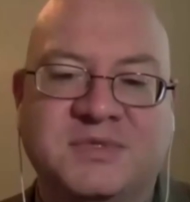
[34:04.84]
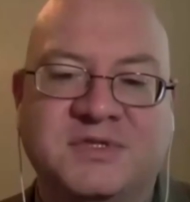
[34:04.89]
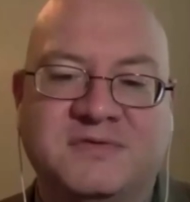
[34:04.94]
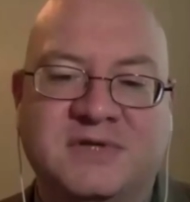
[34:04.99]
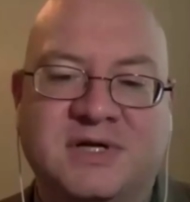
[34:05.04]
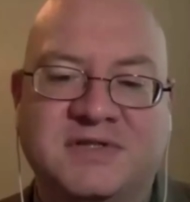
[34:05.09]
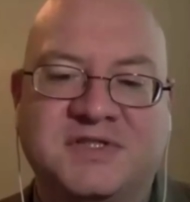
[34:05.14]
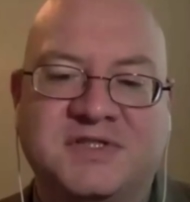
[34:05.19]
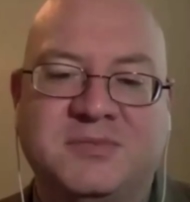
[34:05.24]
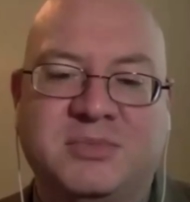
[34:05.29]
if
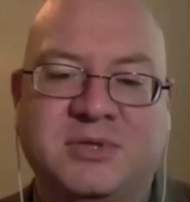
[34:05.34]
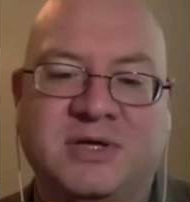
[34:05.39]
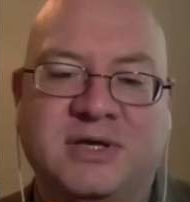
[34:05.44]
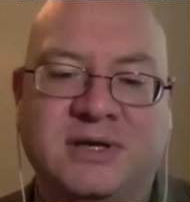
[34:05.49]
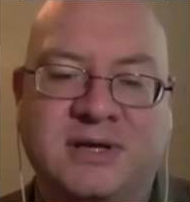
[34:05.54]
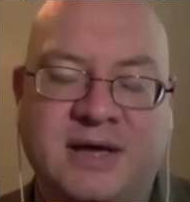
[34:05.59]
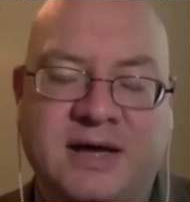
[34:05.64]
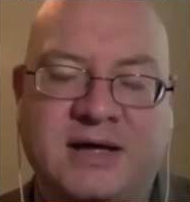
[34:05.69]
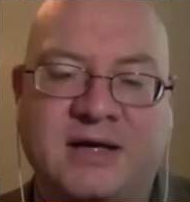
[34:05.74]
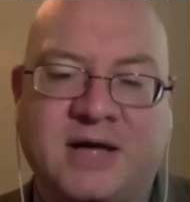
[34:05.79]
not simply
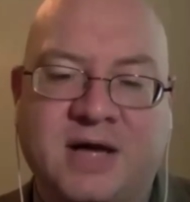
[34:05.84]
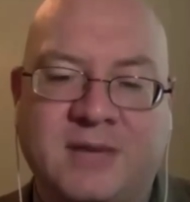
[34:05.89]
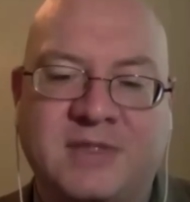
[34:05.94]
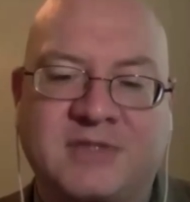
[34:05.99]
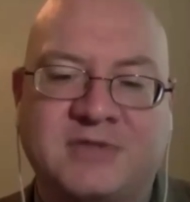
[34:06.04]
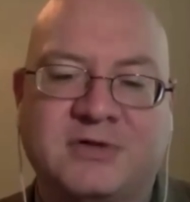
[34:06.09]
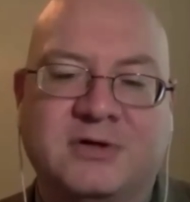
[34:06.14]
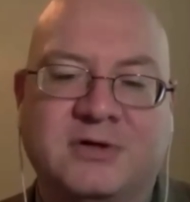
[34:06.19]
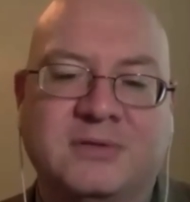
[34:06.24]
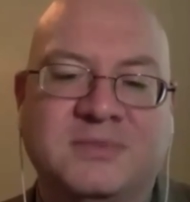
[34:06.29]
in
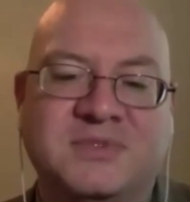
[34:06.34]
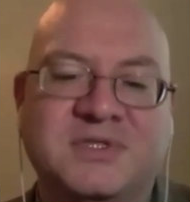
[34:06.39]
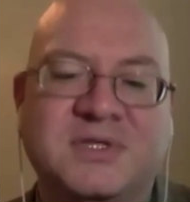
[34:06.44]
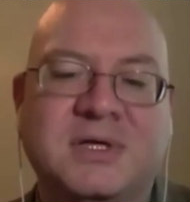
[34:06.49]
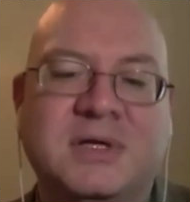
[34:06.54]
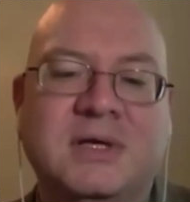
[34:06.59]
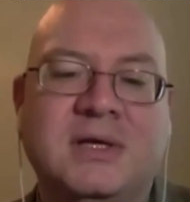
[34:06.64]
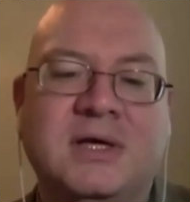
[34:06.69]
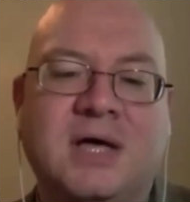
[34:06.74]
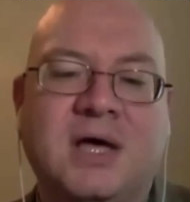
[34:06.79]
economic terms,
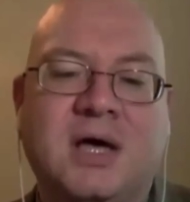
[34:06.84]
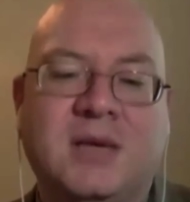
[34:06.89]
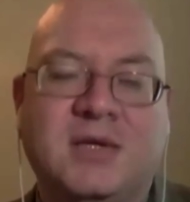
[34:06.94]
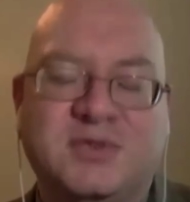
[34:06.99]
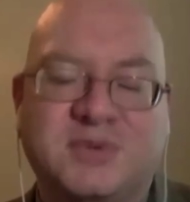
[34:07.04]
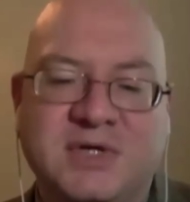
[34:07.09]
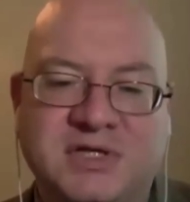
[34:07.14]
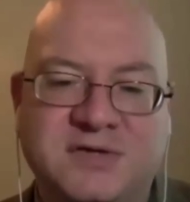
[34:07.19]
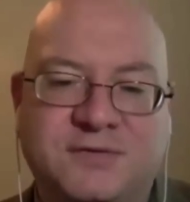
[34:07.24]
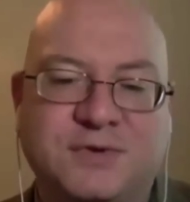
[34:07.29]

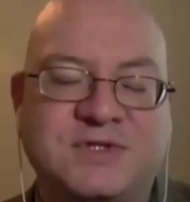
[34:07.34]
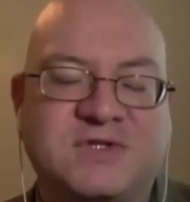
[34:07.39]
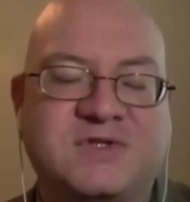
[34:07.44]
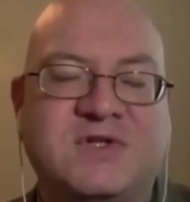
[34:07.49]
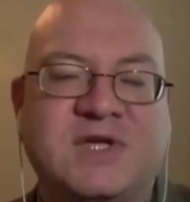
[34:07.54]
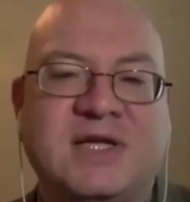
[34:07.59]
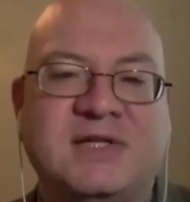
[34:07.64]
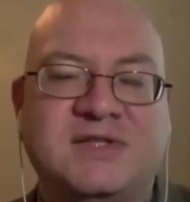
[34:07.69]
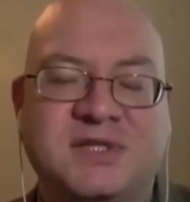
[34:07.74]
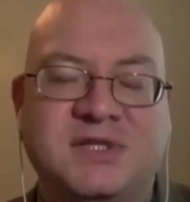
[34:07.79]
between different
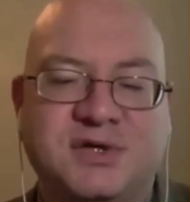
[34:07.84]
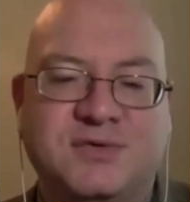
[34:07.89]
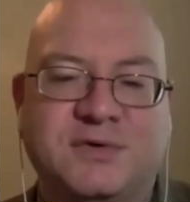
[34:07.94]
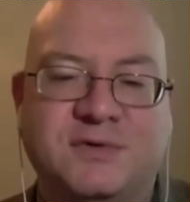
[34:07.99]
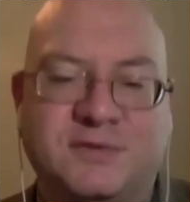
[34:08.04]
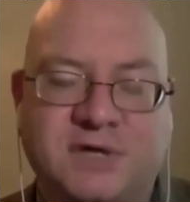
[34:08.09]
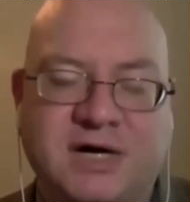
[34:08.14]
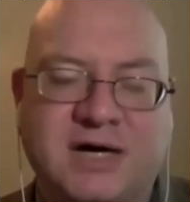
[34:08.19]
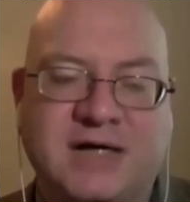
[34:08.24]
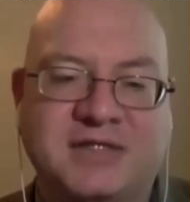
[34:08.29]
states and
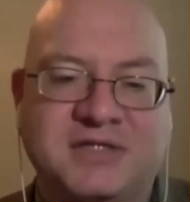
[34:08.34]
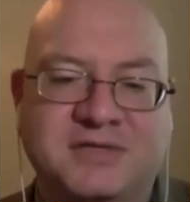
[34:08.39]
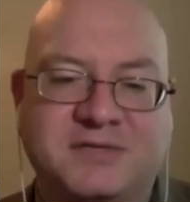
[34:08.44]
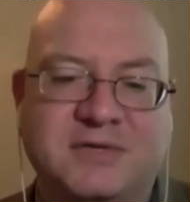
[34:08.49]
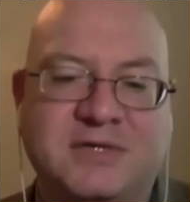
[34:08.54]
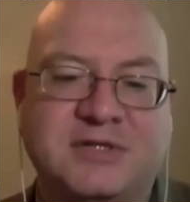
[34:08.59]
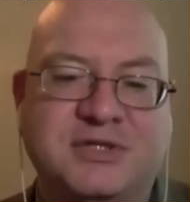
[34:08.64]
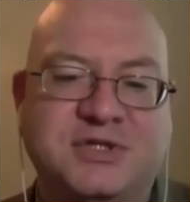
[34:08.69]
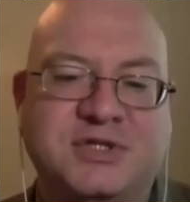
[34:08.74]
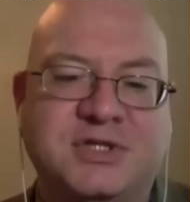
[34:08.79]
different kinds of
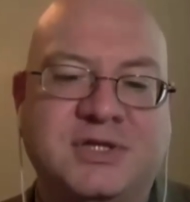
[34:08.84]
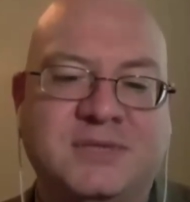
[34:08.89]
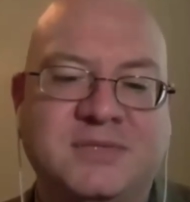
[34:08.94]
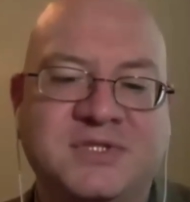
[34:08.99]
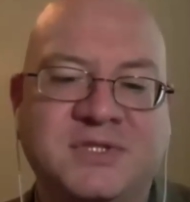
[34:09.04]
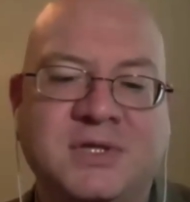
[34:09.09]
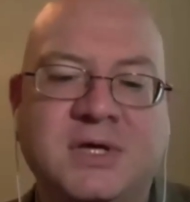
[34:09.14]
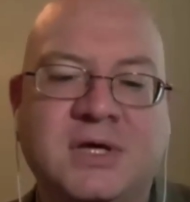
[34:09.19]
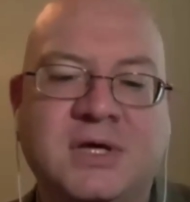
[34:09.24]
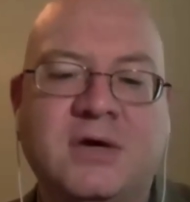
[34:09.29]
regimes,